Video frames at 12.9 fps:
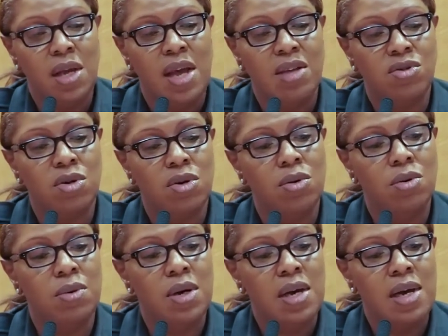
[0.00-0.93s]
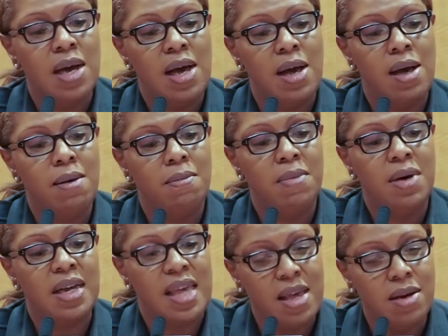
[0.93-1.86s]
And so,
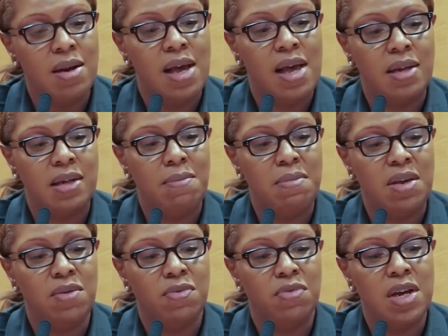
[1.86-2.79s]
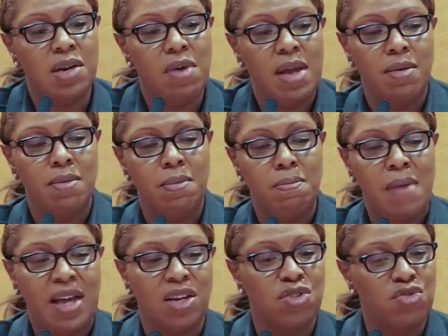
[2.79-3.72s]
again, let me reiterate
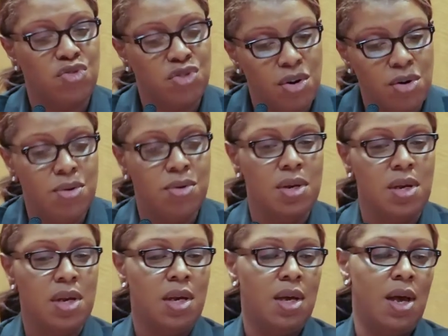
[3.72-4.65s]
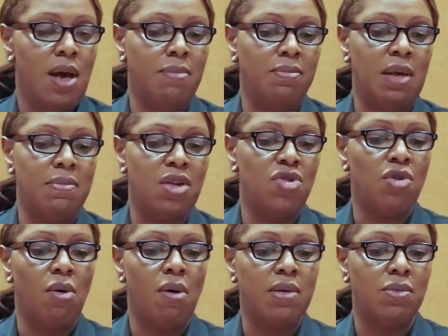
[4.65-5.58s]
my concern. Let me
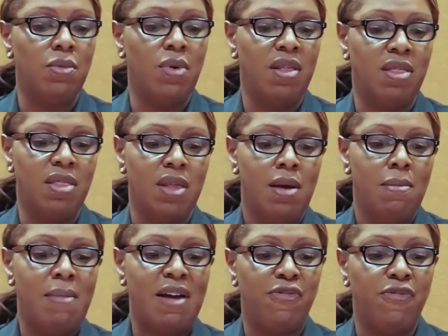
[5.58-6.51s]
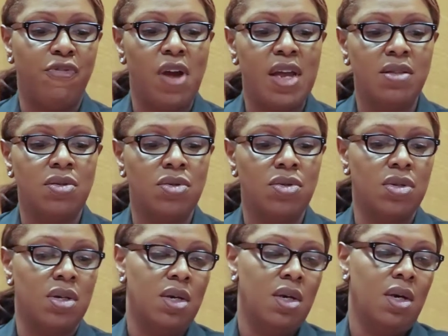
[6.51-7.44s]
join with my
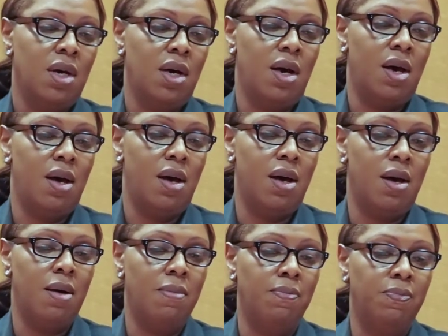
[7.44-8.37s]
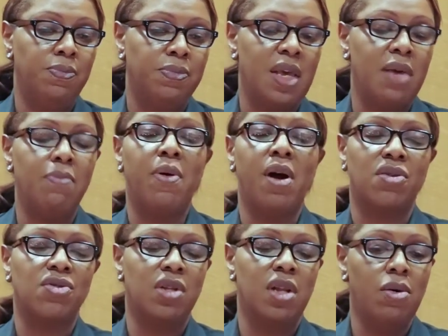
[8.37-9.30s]
friends in Park
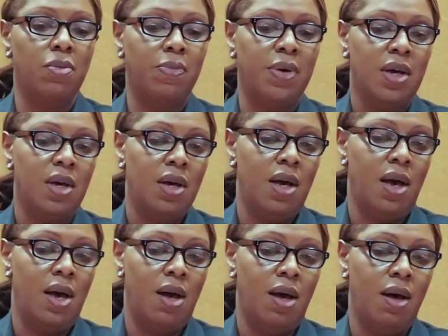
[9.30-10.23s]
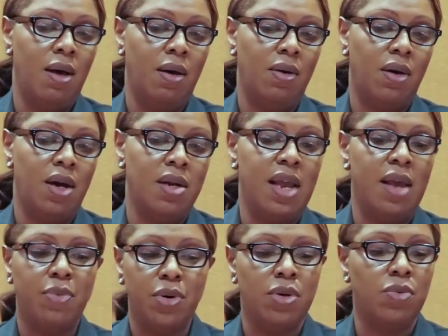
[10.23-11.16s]
Slope, a
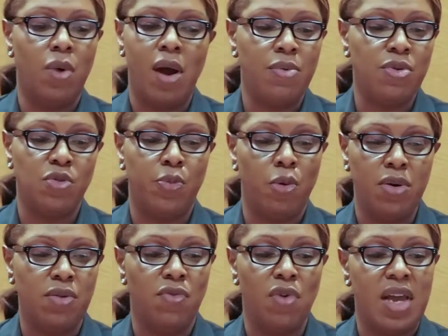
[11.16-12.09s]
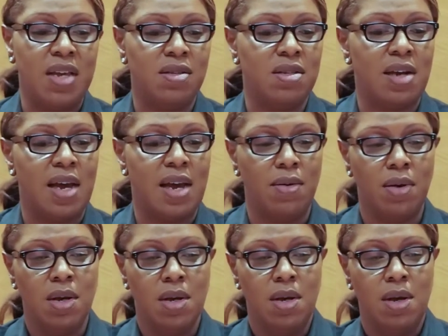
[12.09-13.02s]
neighborhood where I was born and raised, and I
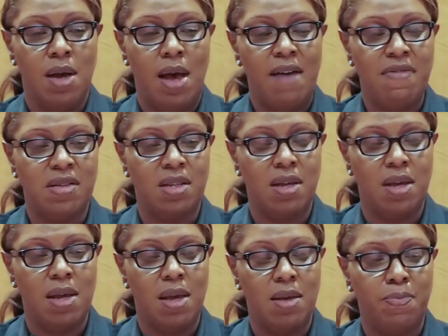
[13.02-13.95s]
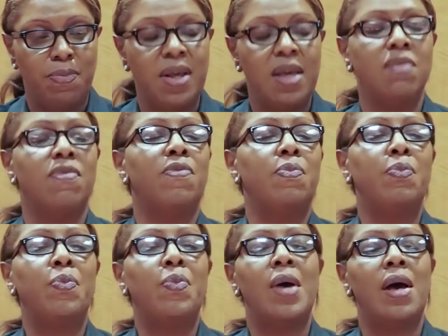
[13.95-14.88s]
obviously
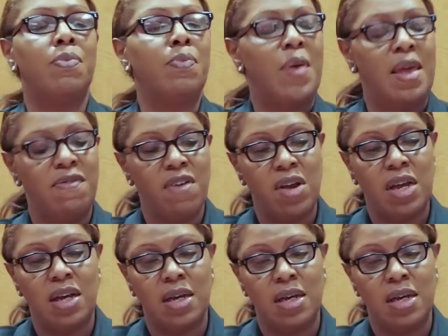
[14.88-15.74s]
pay very